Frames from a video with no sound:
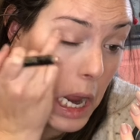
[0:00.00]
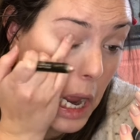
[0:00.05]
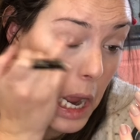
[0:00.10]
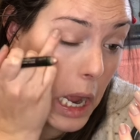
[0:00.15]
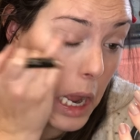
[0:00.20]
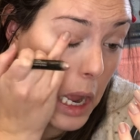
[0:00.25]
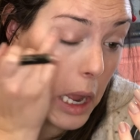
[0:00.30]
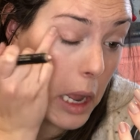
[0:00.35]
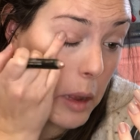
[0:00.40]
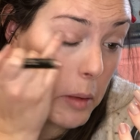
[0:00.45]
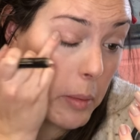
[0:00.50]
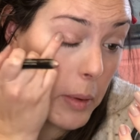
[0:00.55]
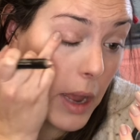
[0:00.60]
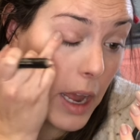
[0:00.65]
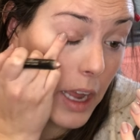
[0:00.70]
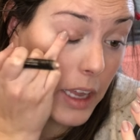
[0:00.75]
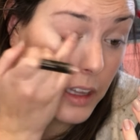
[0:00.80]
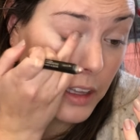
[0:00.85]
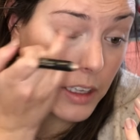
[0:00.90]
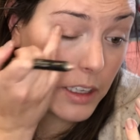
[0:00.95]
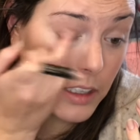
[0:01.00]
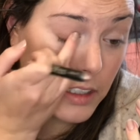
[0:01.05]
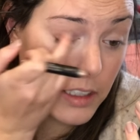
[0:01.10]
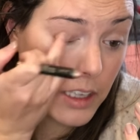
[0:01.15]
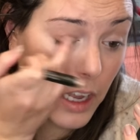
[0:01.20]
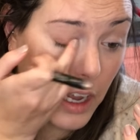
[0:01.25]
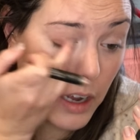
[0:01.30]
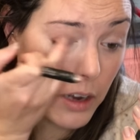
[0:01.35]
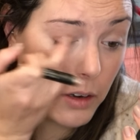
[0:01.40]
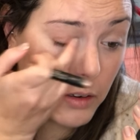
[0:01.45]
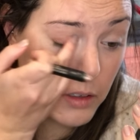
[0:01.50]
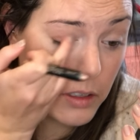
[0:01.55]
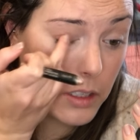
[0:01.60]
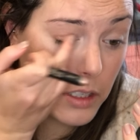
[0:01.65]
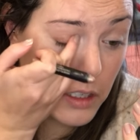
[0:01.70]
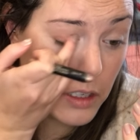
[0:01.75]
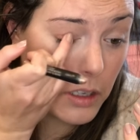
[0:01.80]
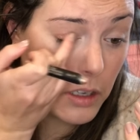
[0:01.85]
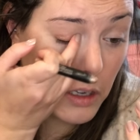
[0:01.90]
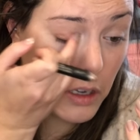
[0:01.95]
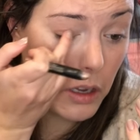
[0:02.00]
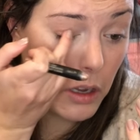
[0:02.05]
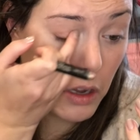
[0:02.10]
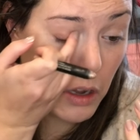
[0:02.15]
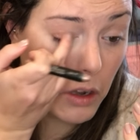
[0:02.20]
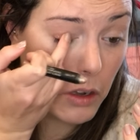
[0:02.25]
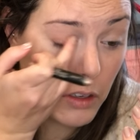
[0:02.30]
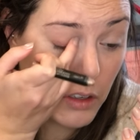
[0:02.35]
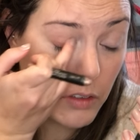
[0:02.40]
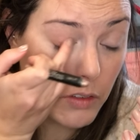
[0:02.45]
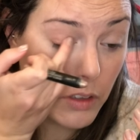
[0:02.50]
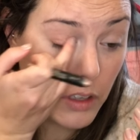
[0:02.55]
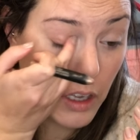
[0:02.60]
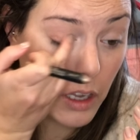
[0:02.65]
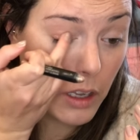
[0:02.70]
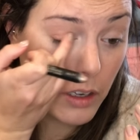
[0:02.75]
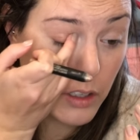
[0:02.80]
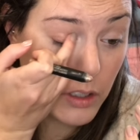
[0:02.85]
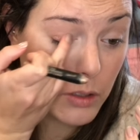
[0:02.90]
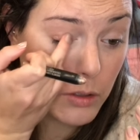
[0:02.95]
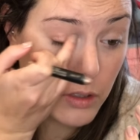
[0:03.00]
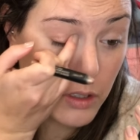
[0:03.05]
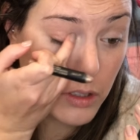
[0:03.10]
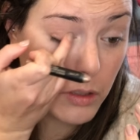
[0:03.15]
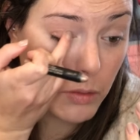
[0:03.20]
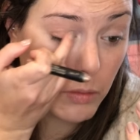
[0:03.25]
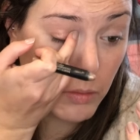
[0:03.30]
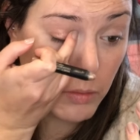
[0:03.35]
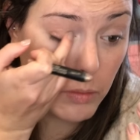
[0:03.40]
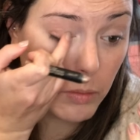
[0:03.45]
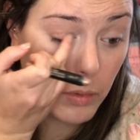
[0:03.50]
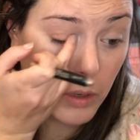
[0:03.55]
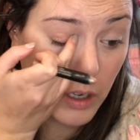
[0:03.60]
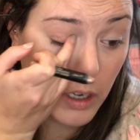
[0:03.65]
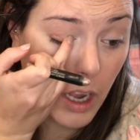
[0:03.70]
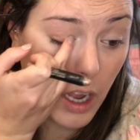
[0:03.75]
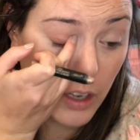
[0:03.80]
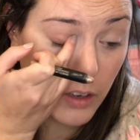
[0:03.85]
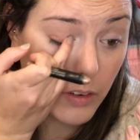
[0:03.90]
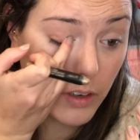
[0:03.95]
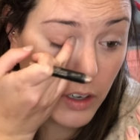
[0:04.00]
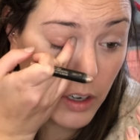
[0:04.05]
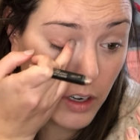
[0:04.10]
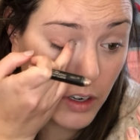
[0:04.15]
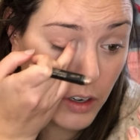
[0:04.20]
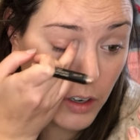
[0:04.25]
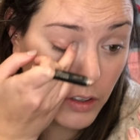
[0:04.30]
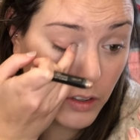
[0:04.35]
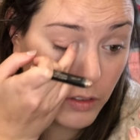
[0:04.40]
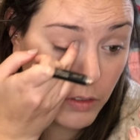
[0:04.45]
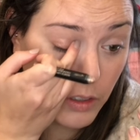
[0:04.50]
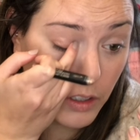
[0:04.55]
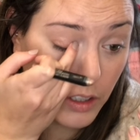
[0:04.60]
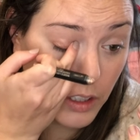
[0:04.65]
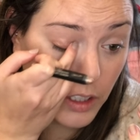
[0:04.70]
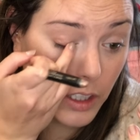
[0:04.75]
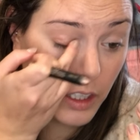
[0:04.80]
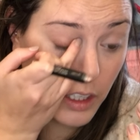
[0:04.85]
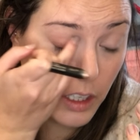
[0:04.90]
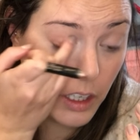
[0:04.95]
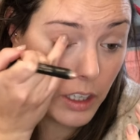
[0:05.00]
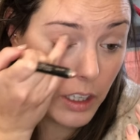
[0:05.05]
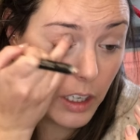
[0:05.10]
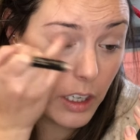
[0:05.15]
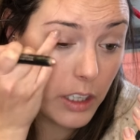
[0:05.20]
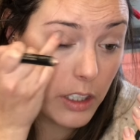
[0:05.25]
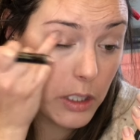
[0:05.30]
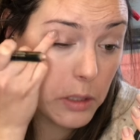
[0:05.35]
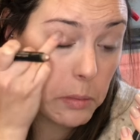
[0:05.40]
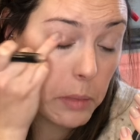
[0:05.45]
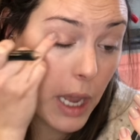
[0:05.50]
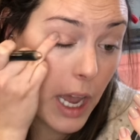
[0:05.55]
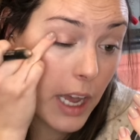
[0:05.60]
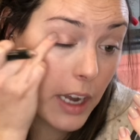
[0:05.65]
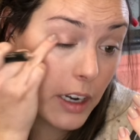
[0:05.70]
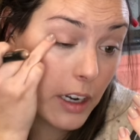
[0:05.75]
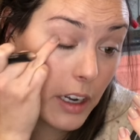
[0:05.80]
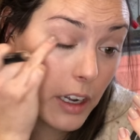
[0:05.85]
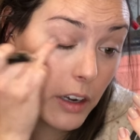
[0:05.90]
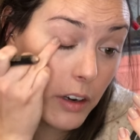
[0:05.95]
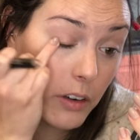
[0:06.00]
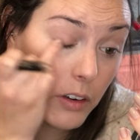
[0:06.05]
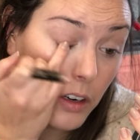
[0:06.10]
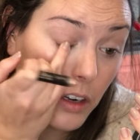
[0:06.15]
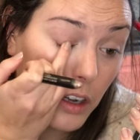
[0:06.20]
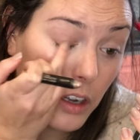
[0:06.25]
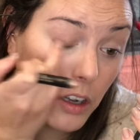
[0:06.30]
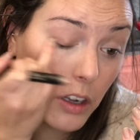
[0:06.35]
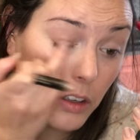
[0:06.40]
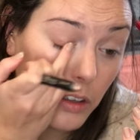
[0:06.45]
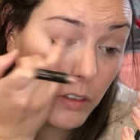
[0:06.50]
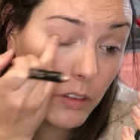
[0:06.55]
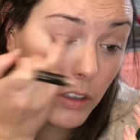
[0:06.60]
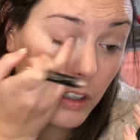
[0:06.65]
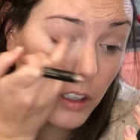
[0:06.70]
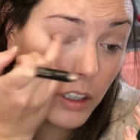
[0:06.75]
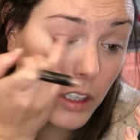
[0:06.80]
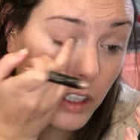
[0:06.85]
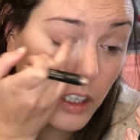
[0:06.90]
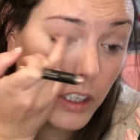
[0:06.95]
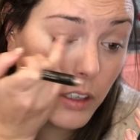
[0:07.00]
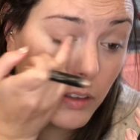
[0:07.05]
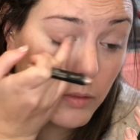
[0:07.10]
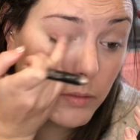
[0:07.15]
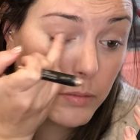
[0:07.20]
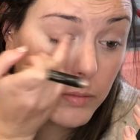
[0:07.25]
I pat these out all over I just color it on all over the lid, and then I just pat it out all over the lid.